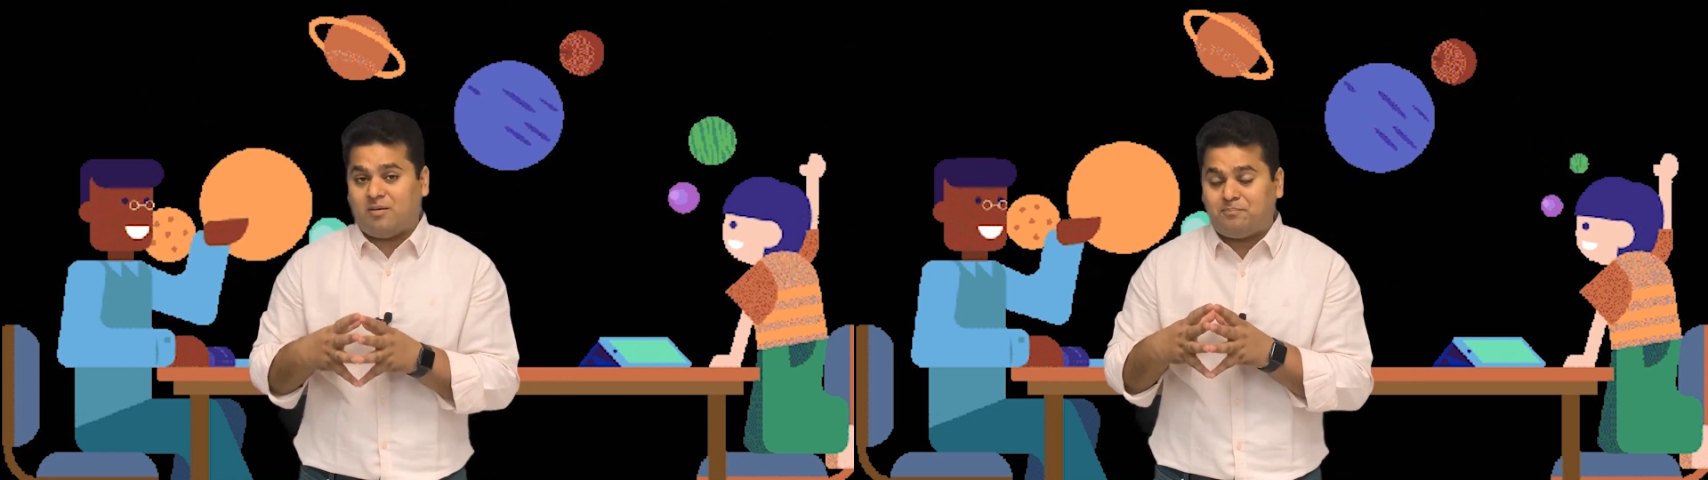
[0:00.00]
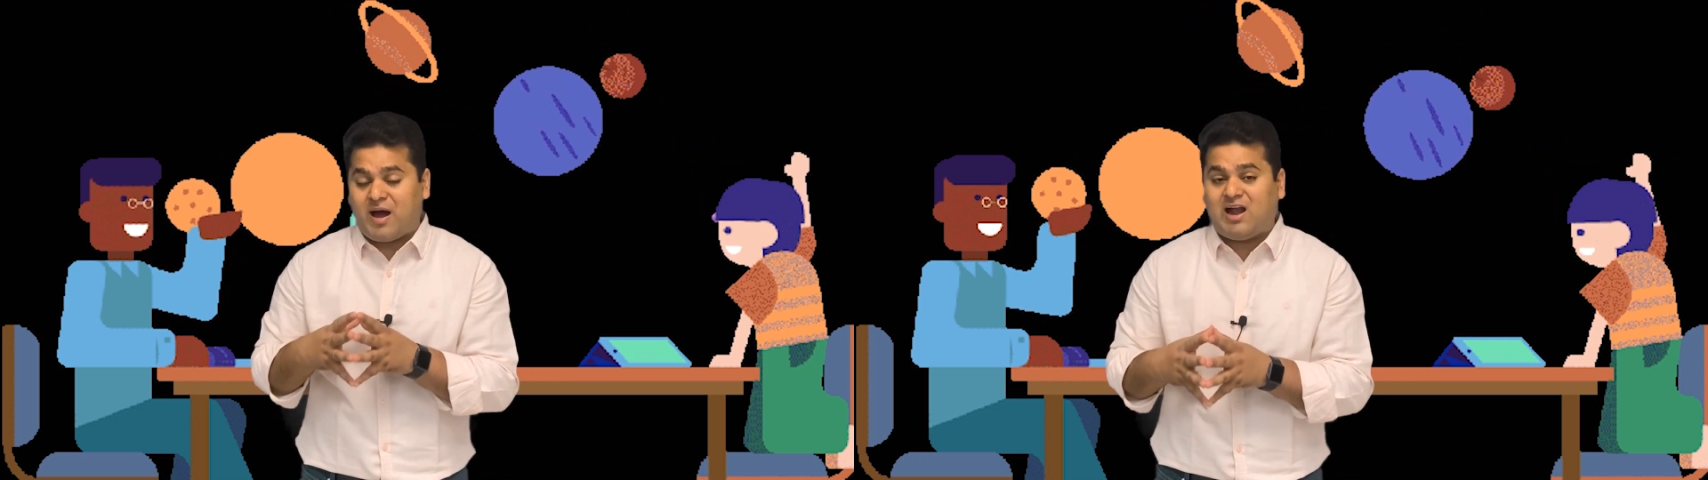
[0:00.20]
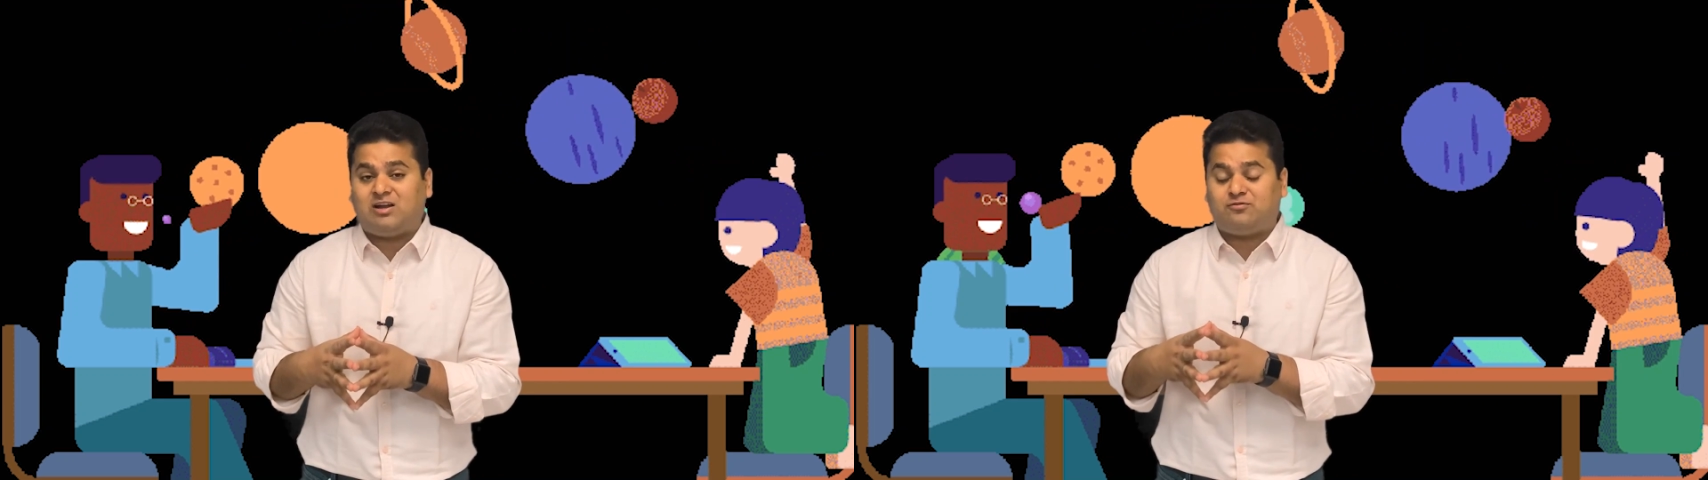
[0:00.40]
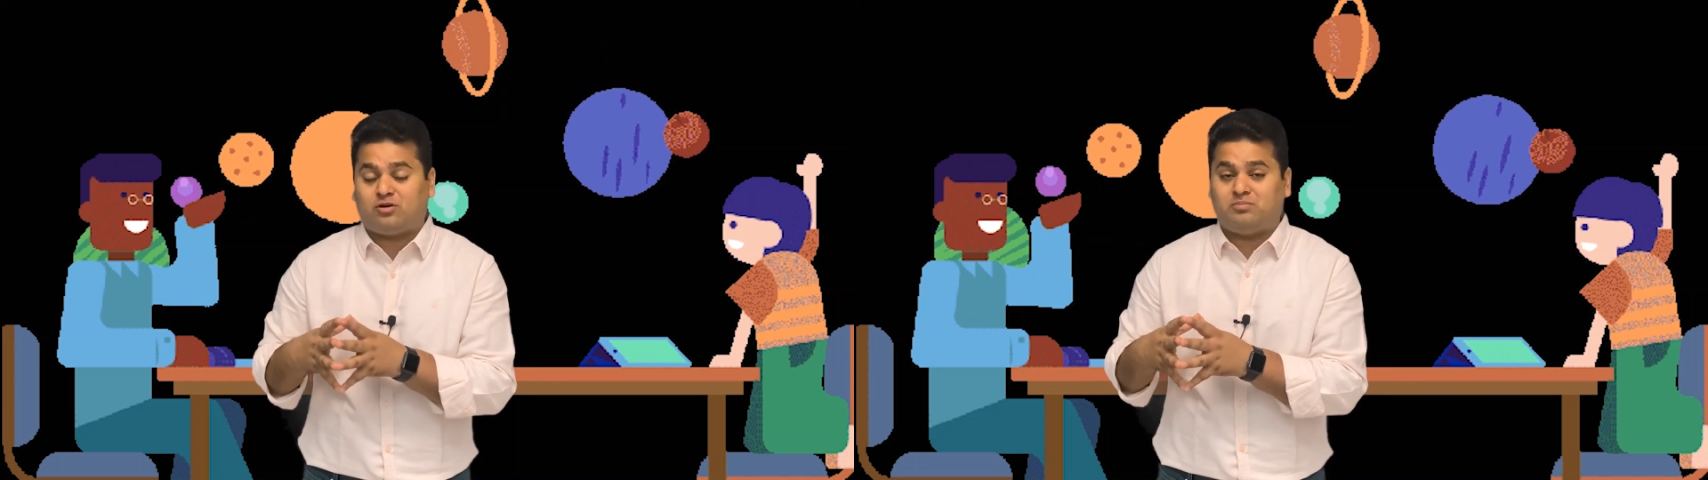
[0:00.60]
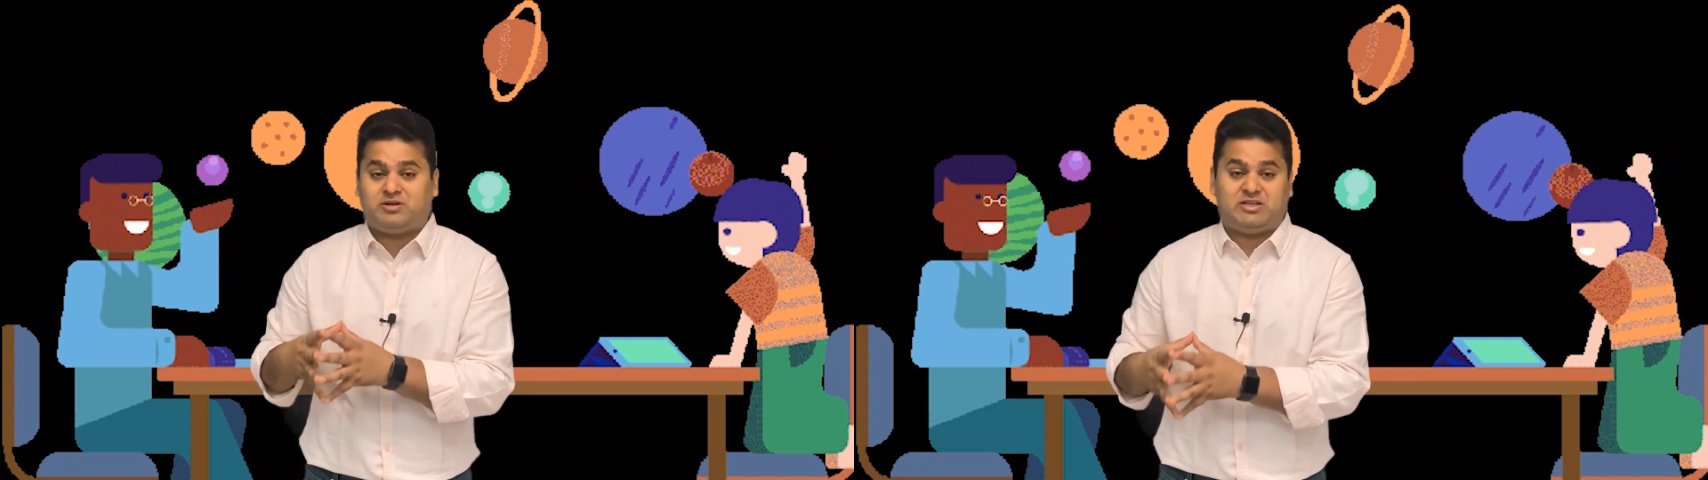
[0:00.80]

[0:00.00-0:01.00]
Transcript: Apart from